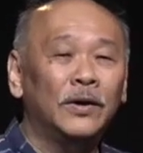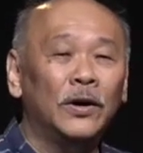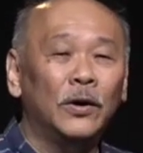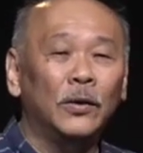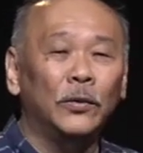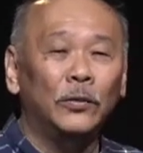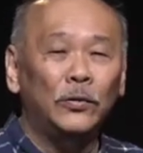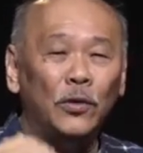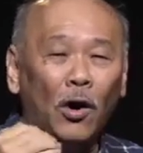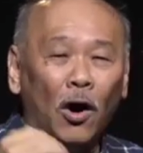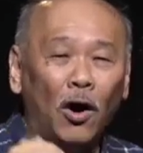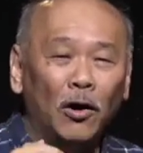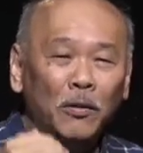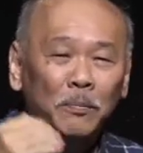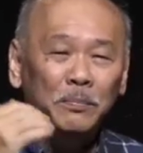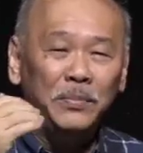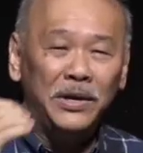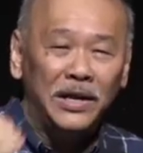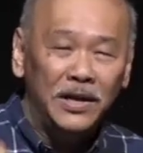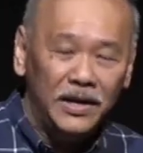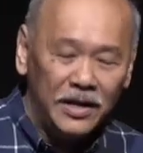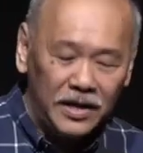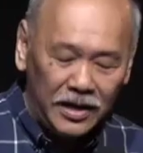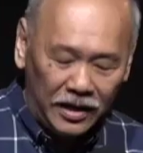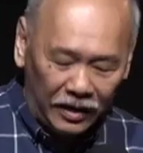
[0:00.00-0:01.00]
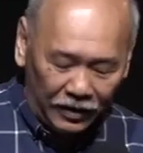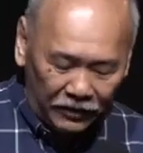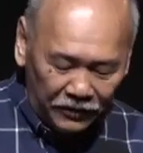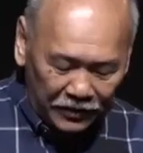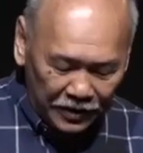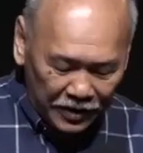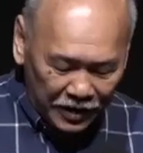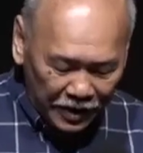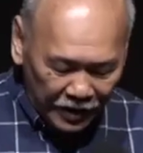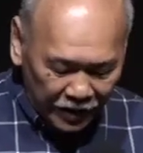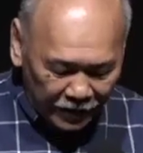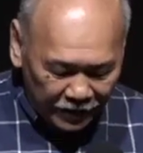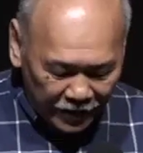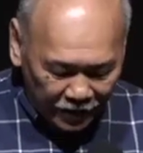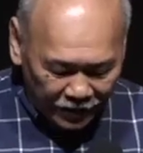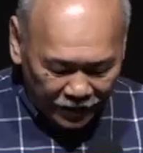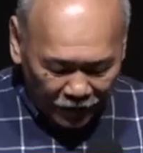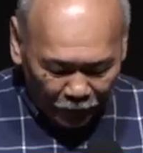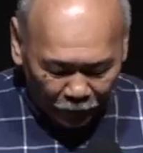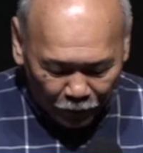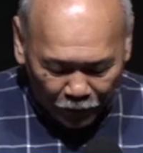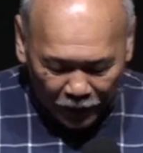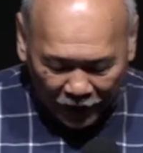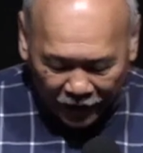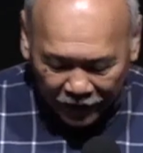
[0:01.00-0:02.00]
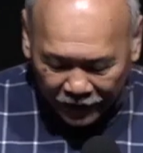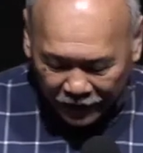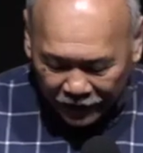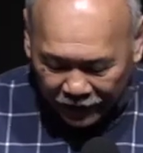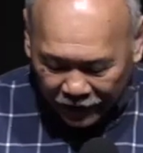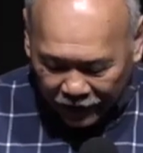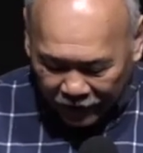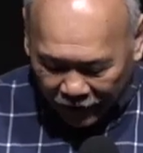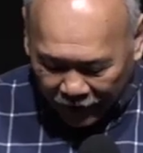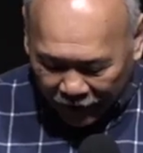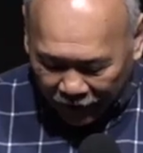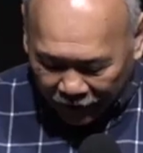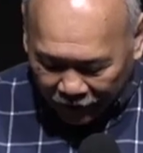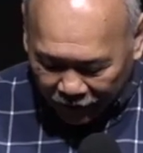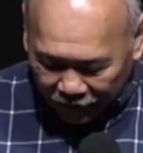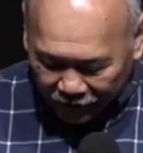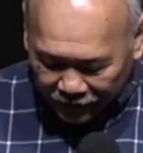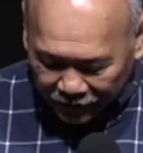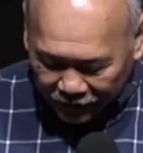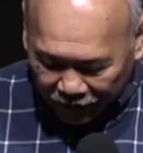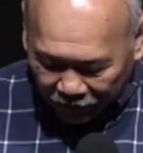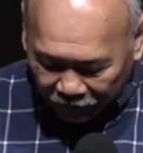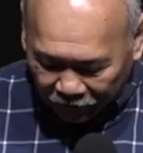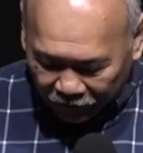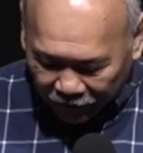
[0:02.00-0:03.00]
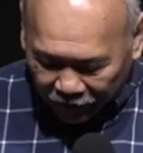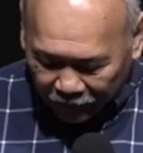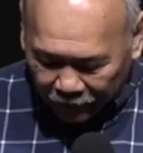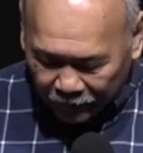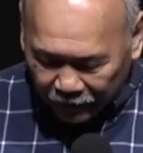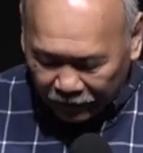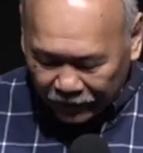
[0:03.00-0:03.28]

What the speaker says: wrong belief that they went and they suffered.